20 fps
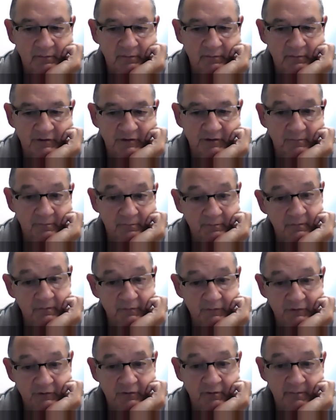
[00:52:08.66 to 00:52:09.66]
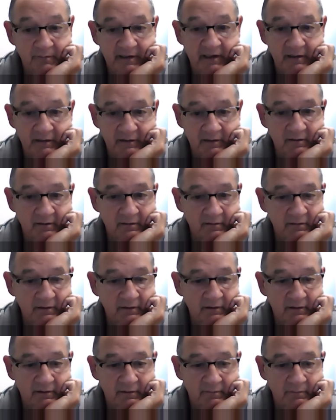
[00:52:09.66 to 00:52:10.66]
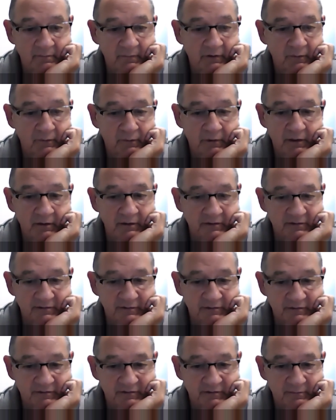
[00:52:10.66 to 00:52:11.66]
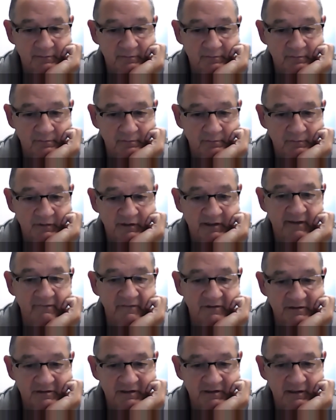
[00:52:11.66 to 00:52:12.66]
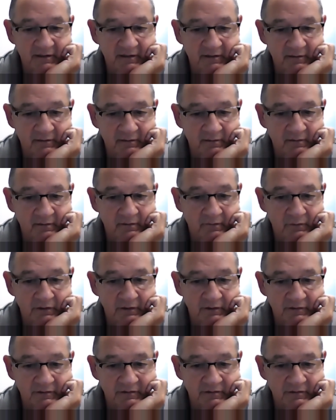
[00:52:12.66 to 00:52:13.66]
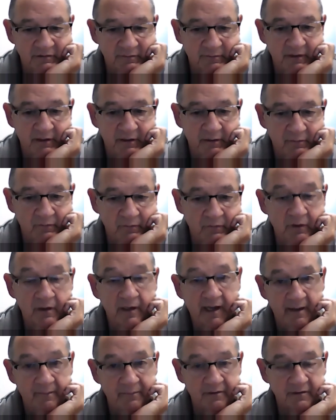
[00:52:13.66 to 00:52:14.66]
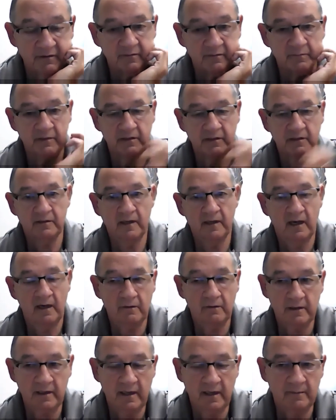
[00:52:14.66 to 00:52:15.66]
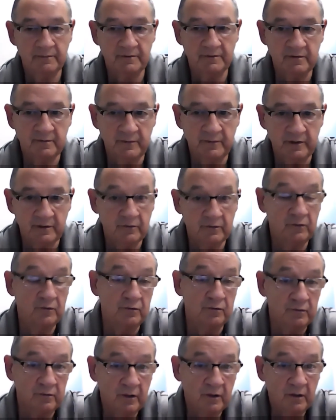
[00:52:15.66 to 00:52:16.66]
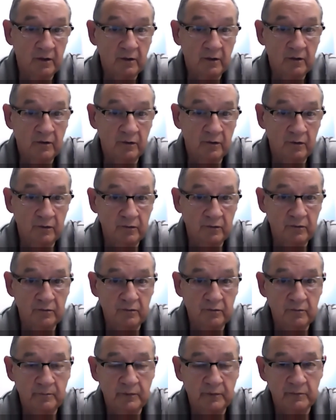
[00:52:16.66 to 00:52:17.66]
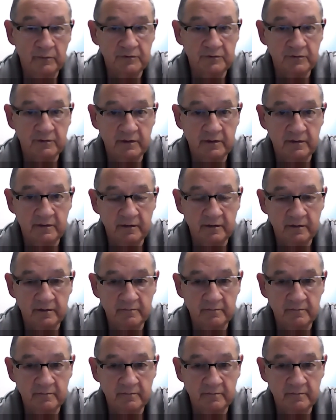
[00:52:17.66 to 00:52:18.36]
some traumatic awarenesses, some devastating awarenesses about what happened to me and how it happened to me and who perpetrated